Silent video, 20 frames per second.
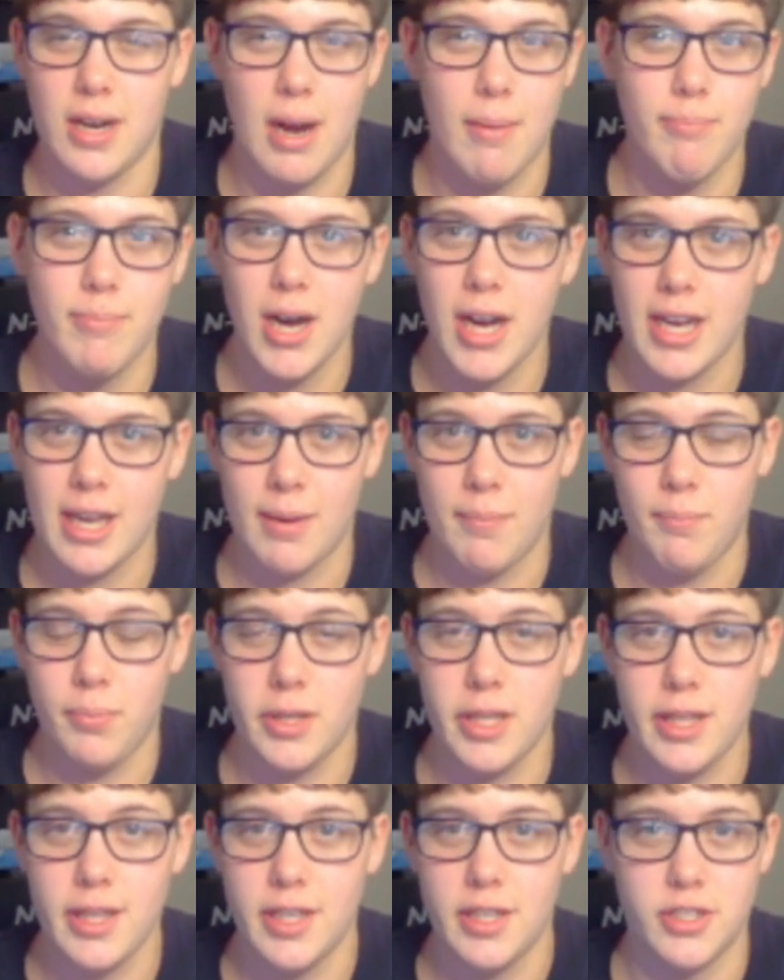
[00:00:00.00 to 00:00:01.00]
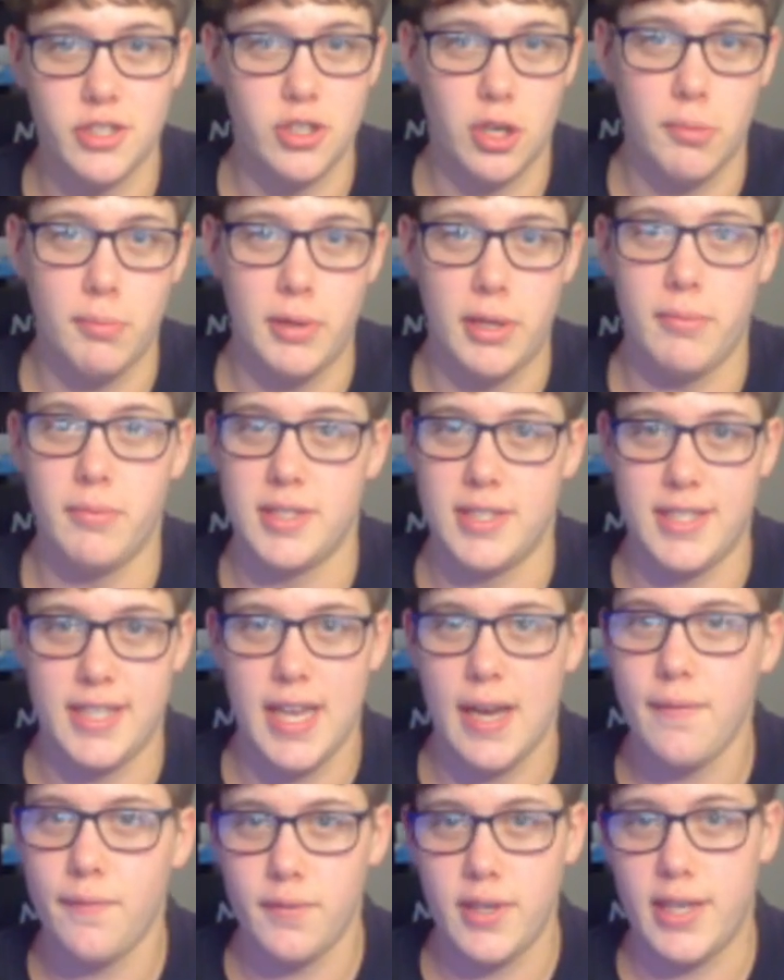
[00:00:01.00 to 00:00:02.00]
I'm not completely sure, but it was
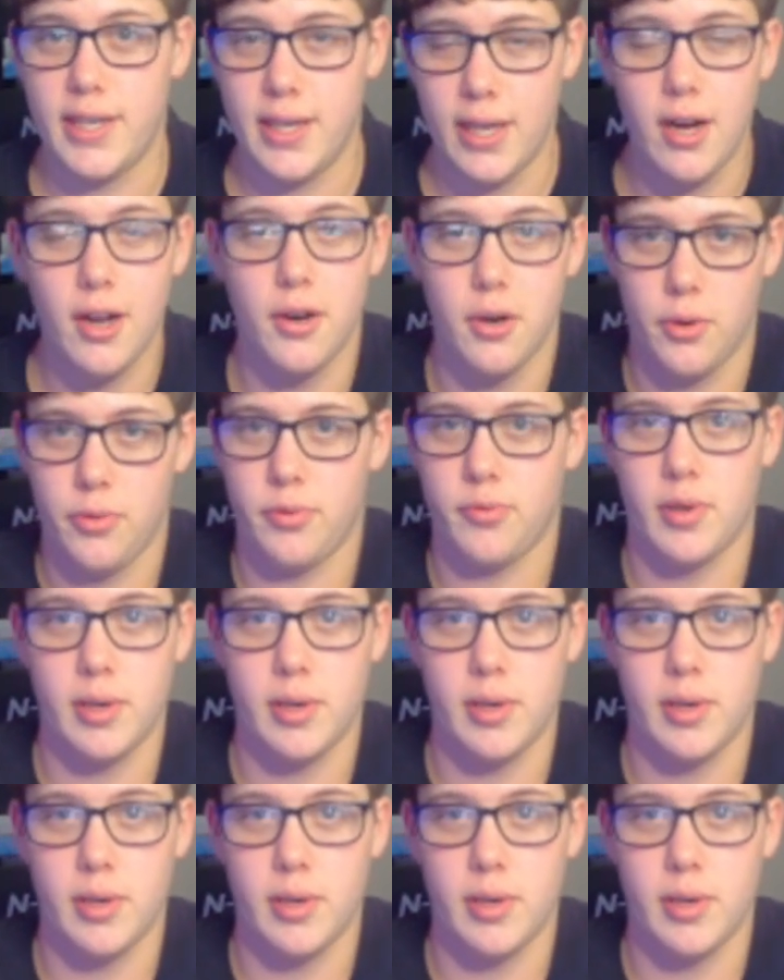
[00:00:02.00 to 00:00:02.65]
definitely under 3